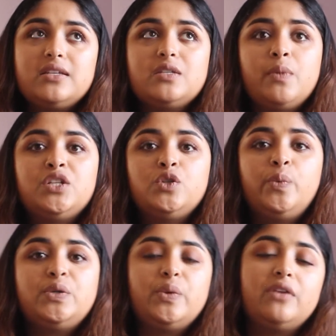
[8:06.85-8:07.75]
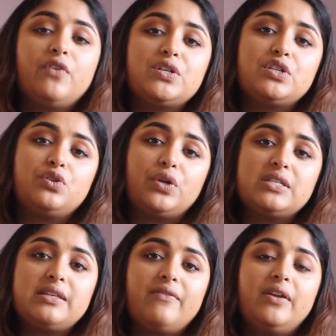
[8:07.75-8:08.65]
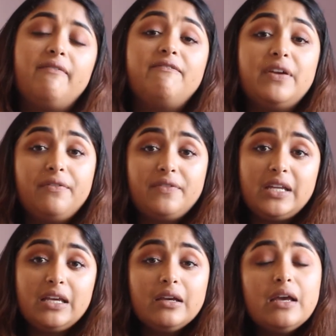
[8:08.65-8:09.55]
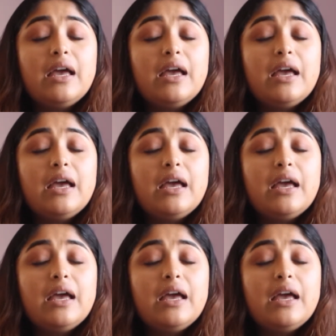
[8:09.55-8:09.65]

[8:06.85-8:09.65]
He's mentioned between verses 37 and 50,